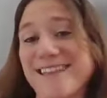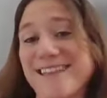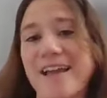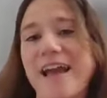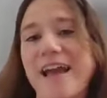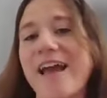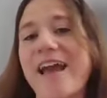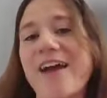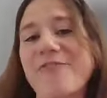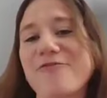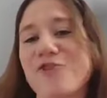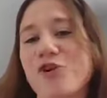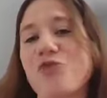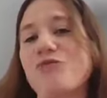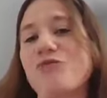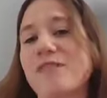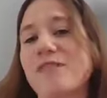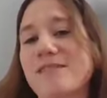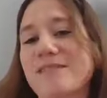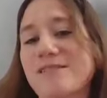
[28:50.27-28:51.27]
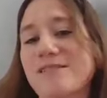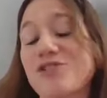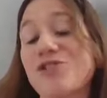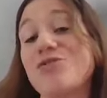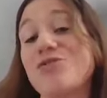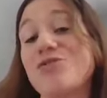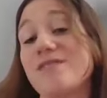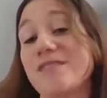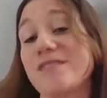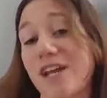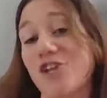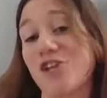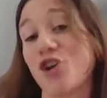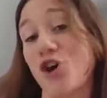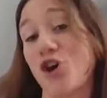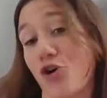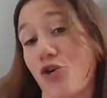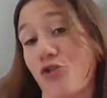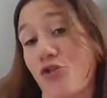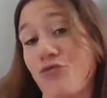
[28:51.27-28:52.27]
Like I have no reason to say
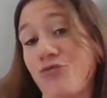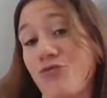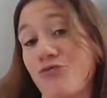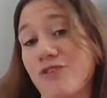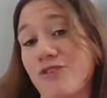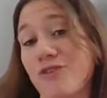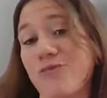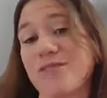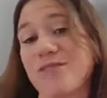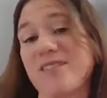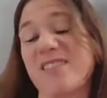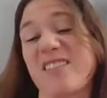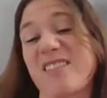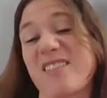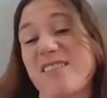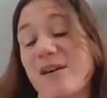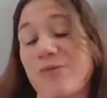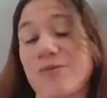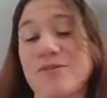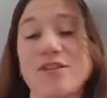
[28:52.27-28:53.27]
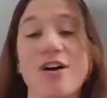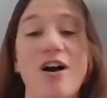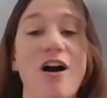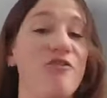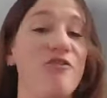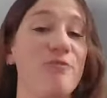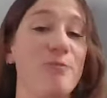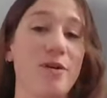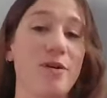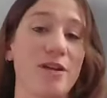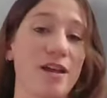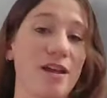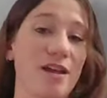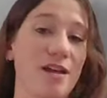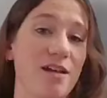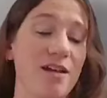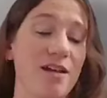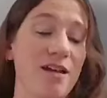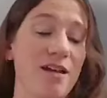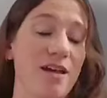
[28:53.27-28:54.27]
no. There was nothing that was
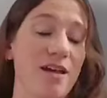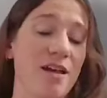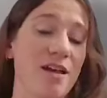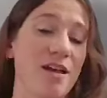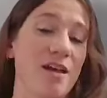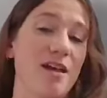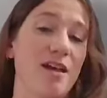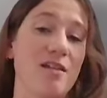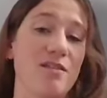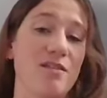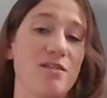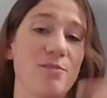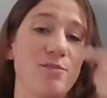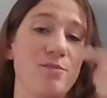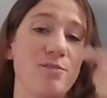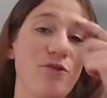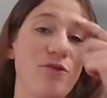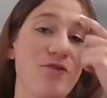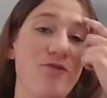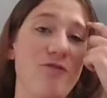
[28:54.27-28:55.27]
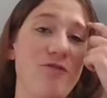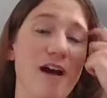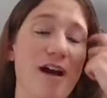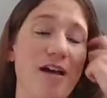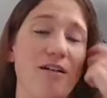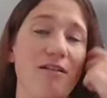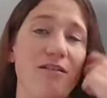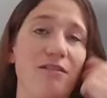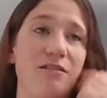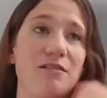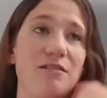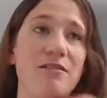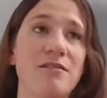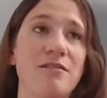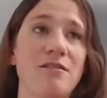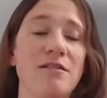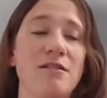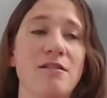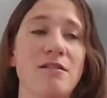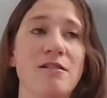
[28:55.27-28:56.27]
off-putting in the
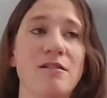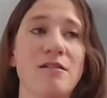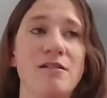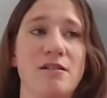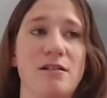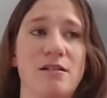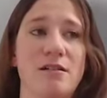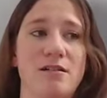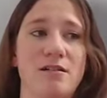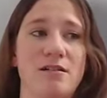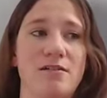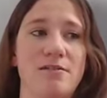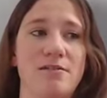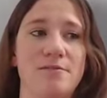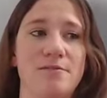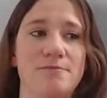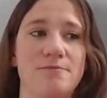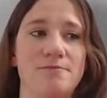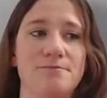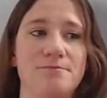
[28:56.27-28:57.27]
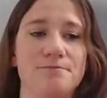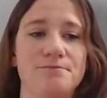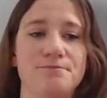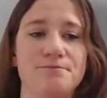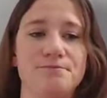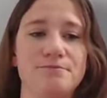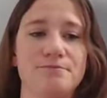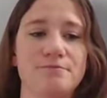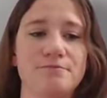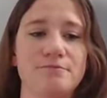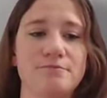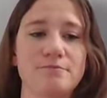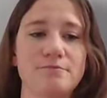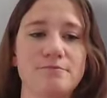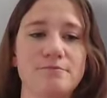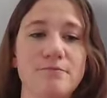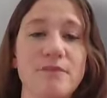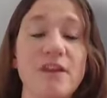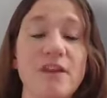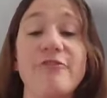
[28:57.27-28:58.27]
profile for
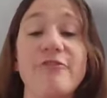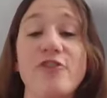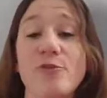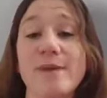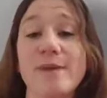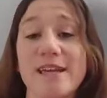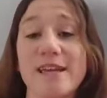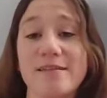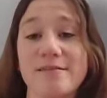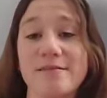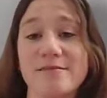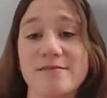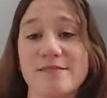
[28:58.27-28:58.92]
me.